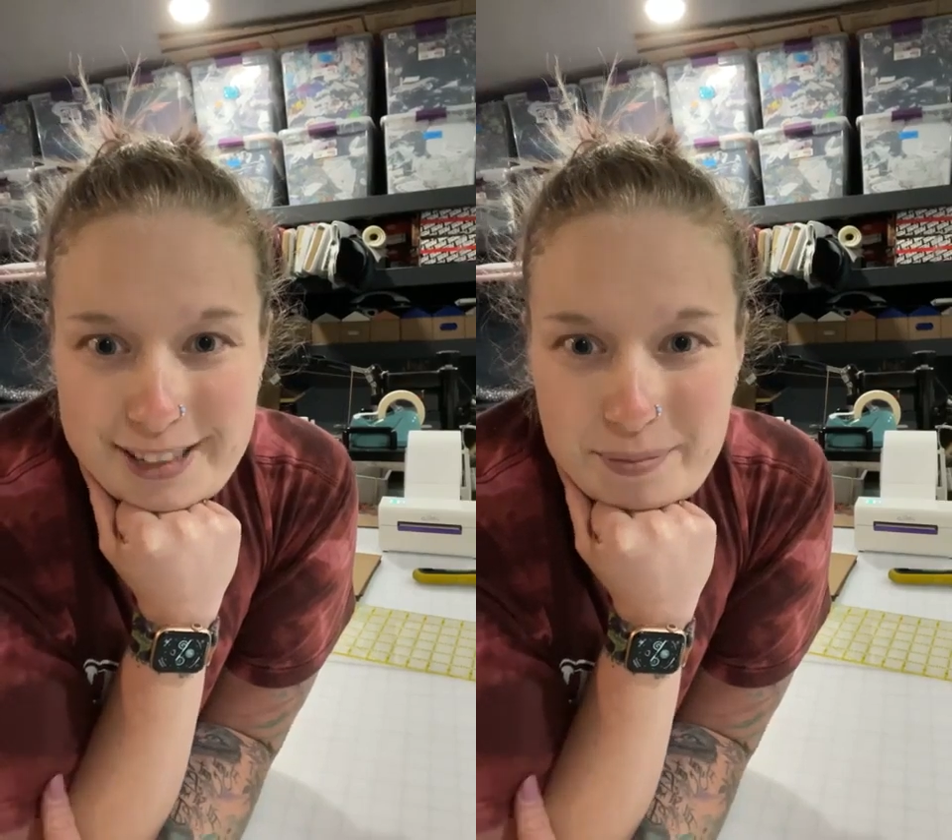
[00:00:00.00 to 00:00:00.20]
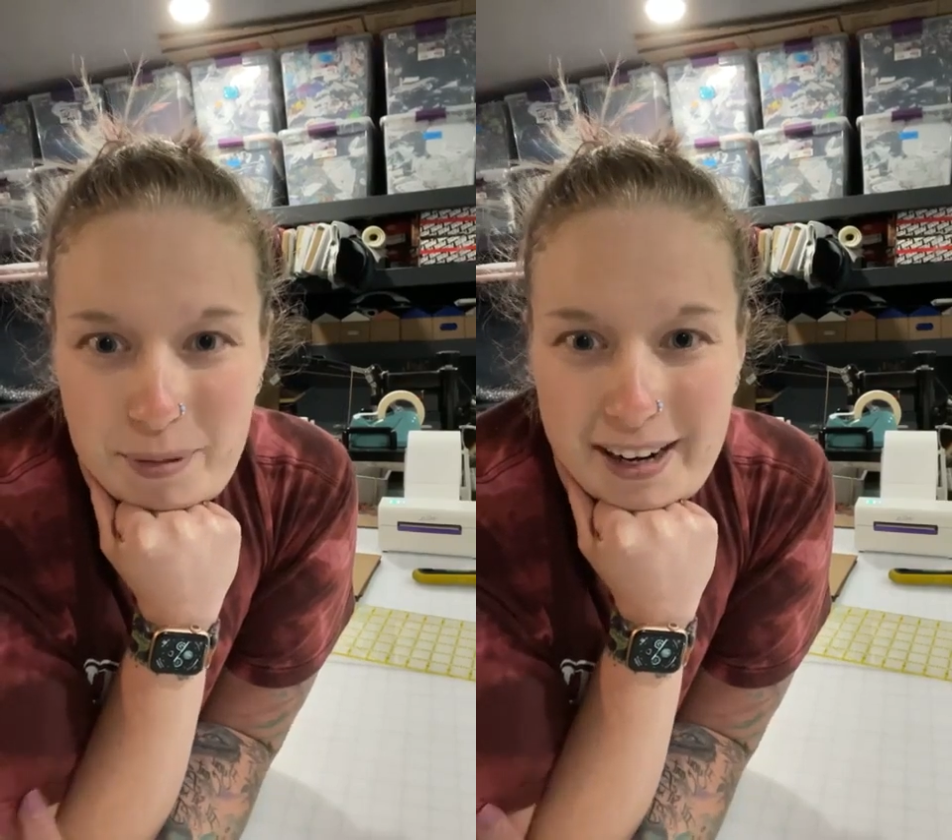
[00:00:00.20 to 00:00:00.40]

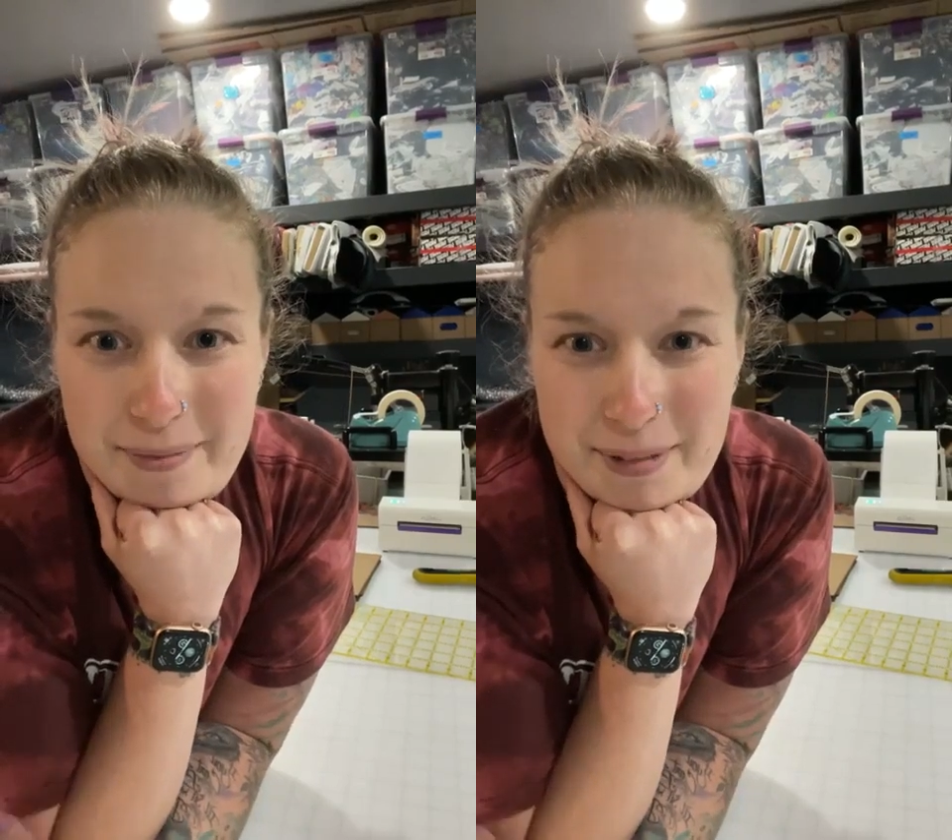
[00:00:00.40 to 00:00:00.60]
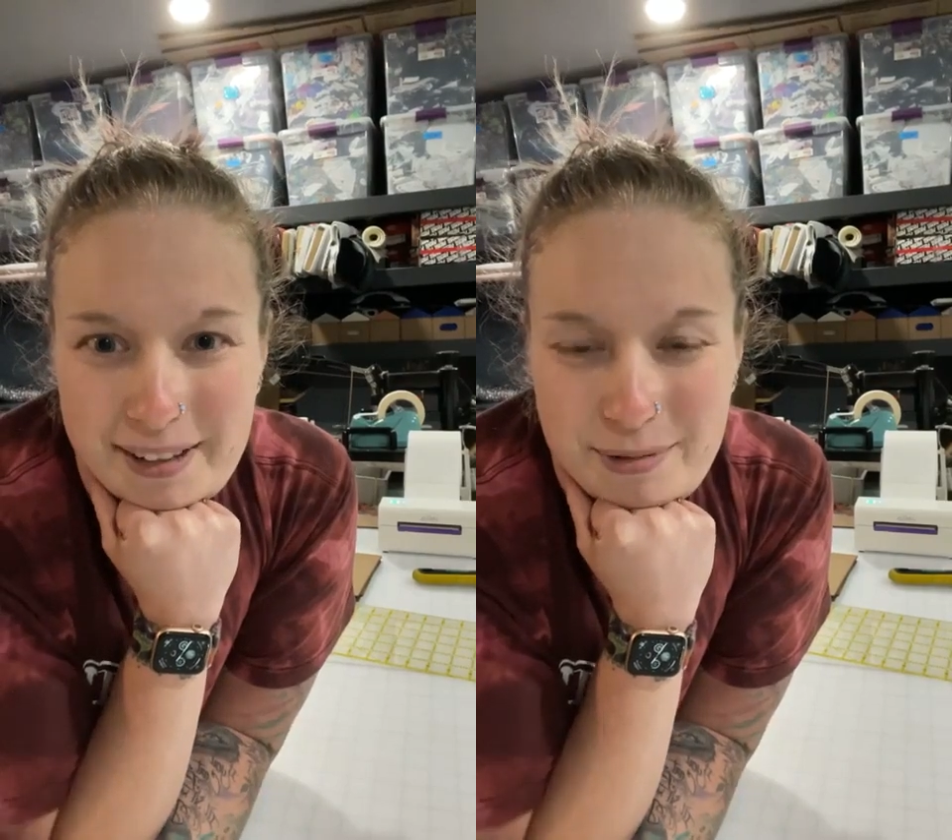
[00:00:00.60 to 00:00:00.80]
it's
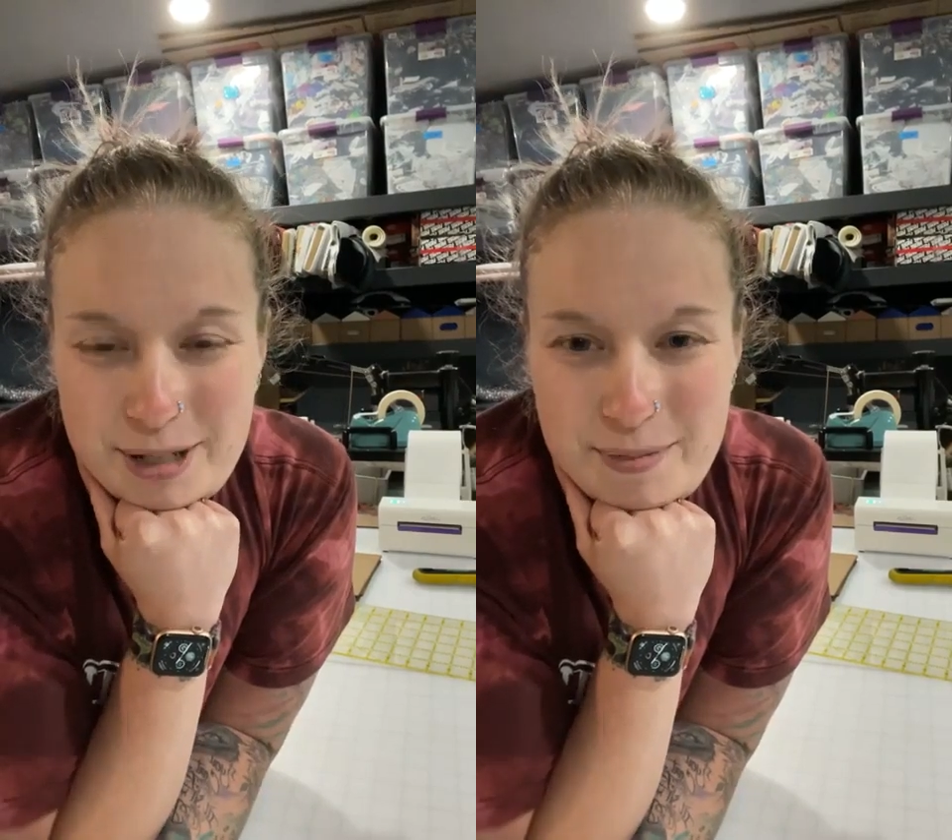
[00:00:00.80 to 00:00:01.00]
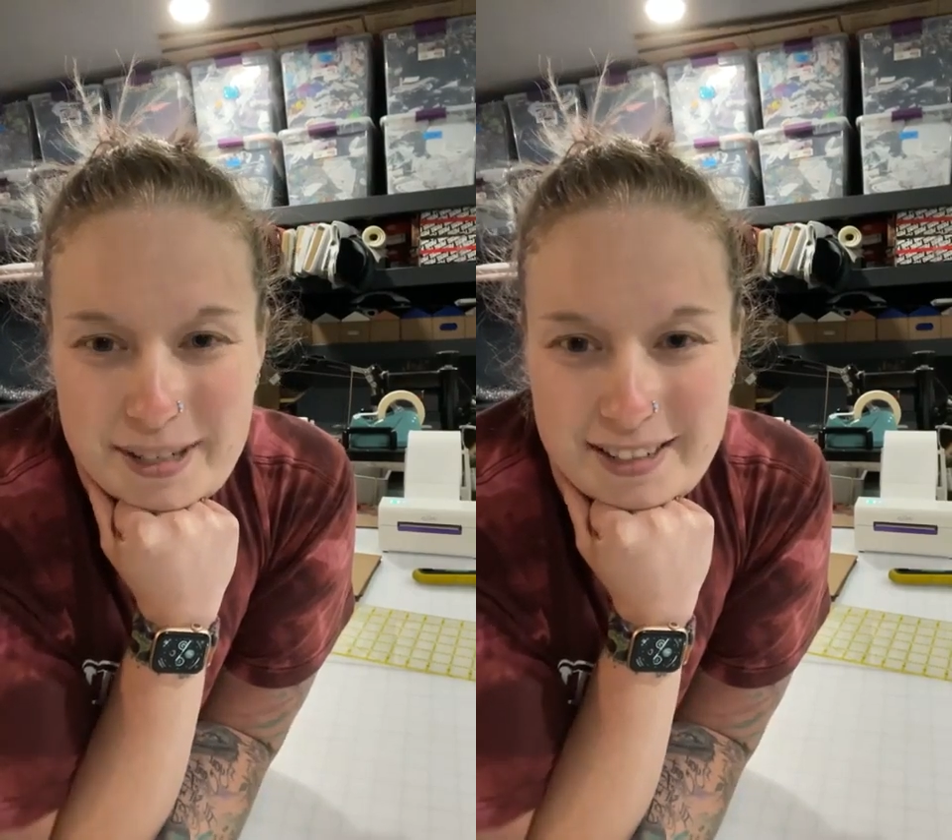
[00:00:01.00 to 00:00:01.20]
Pride Month,
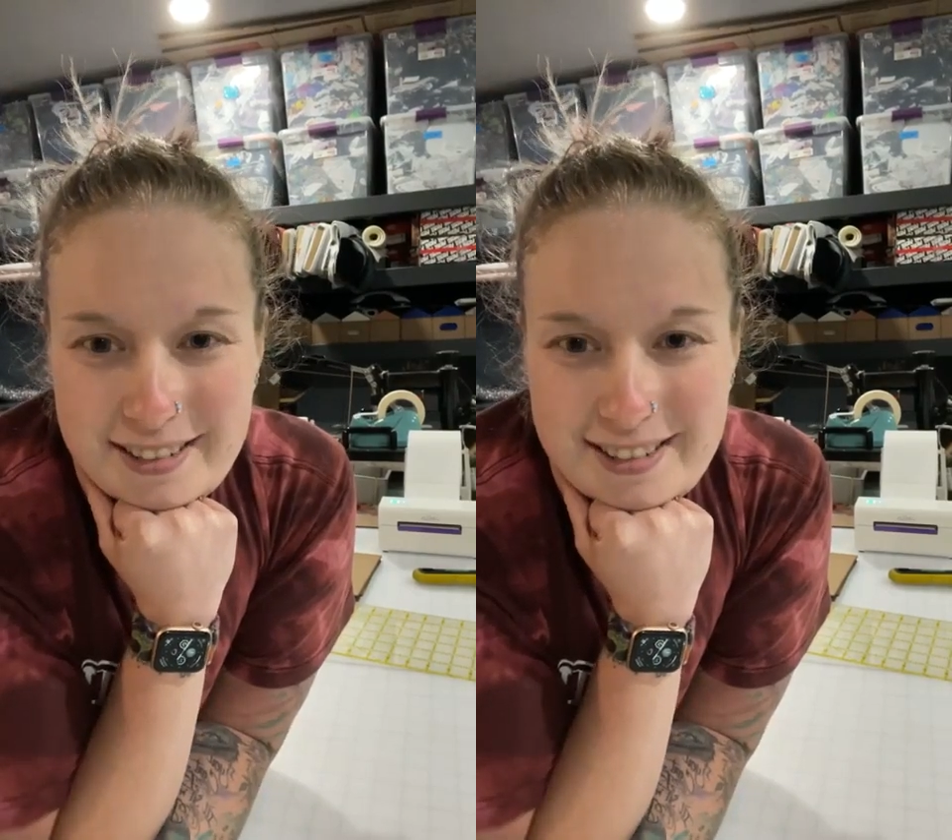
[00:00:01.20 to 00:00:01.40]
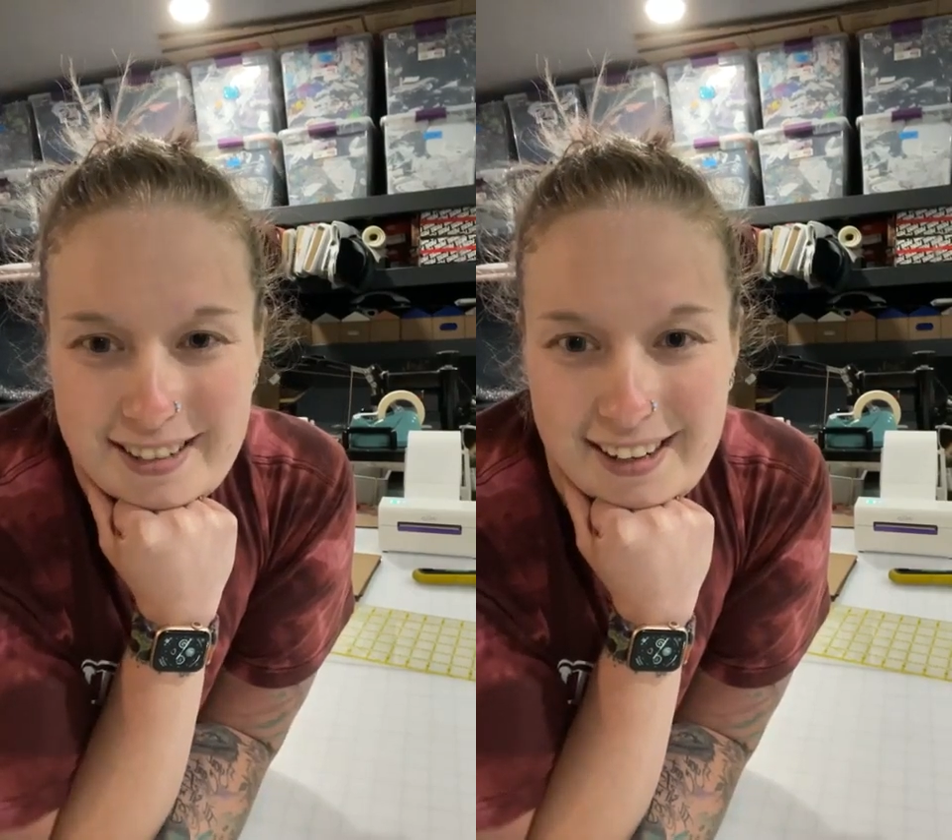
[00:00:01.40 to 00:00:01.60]
which
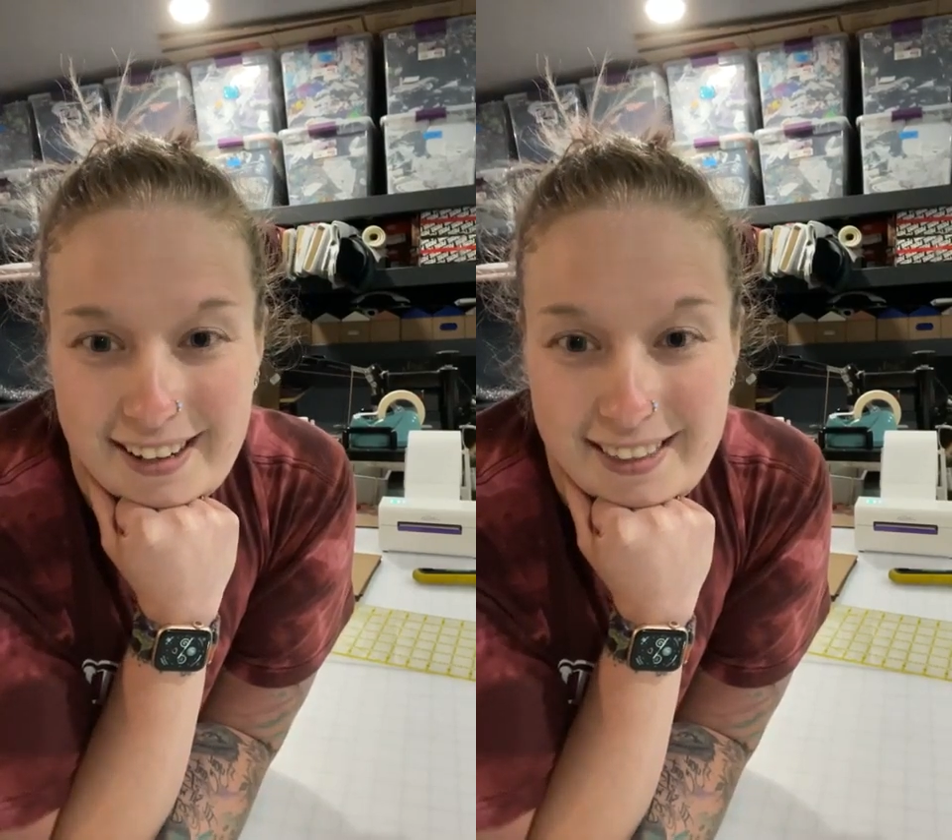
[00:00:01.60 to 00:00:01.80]
means